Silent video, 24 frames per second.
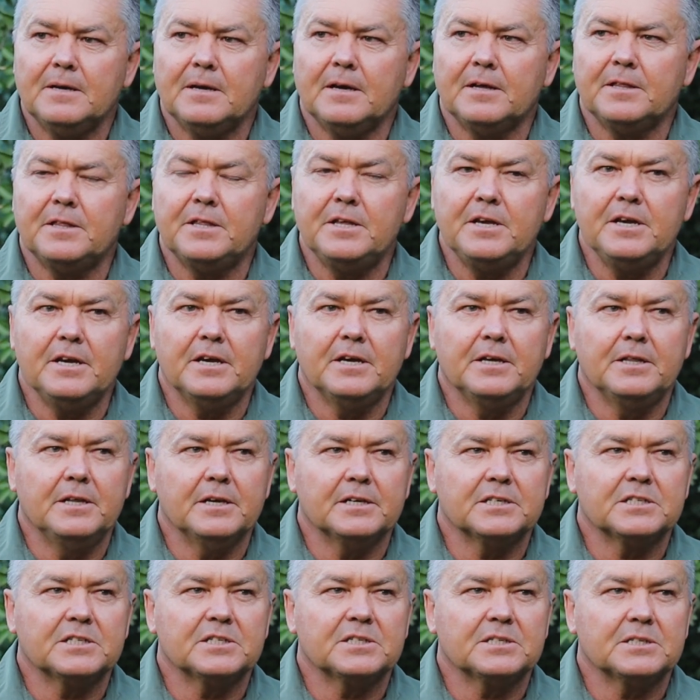I think
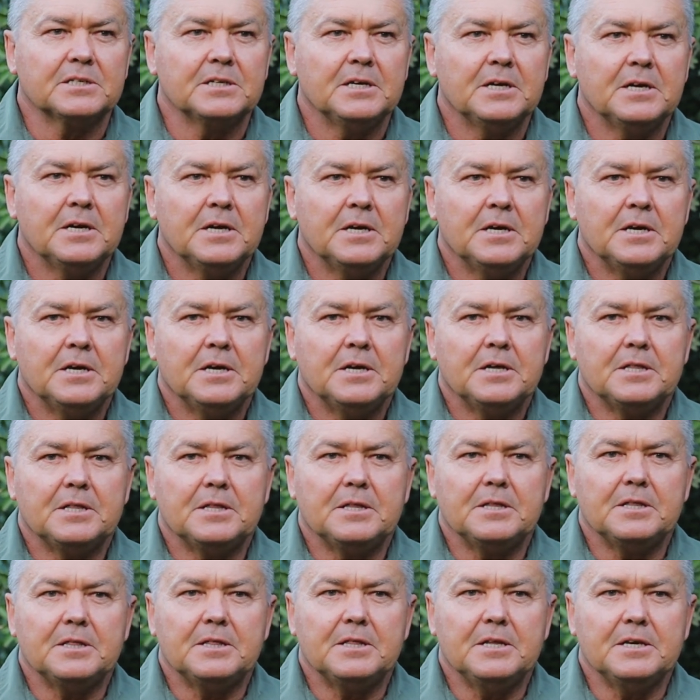this
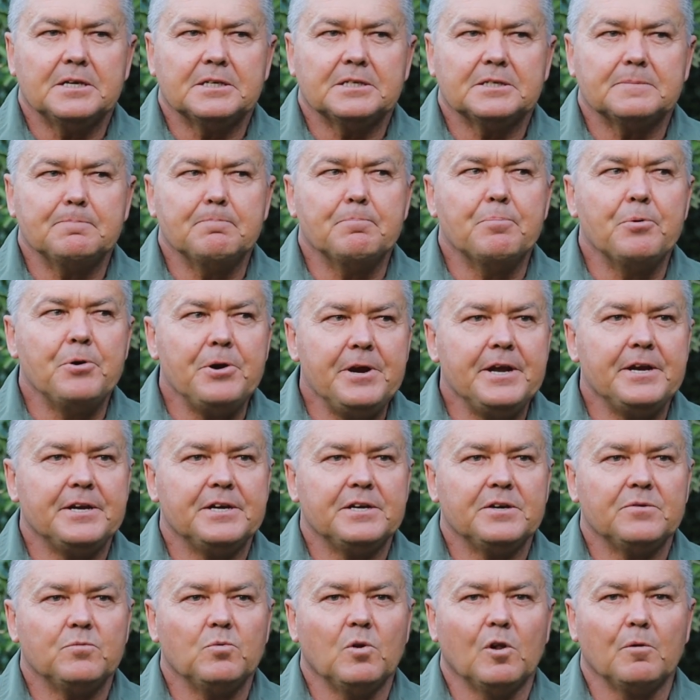
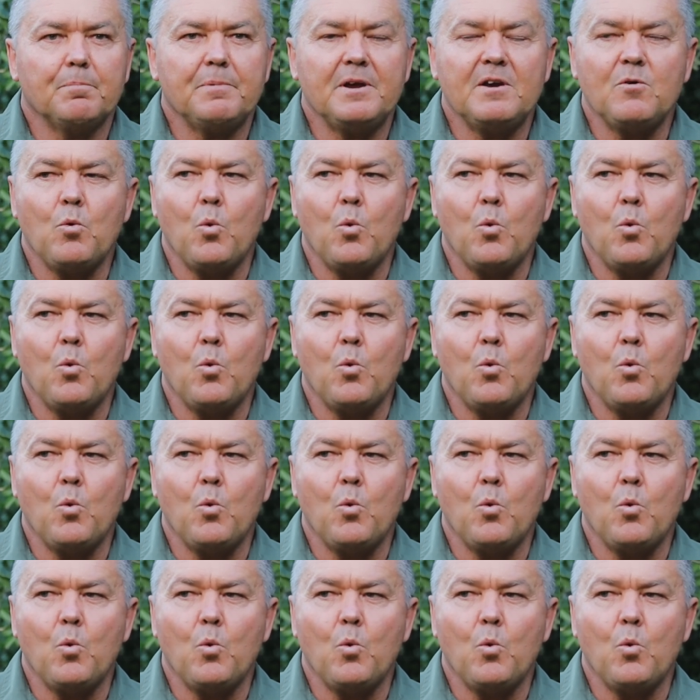breed will be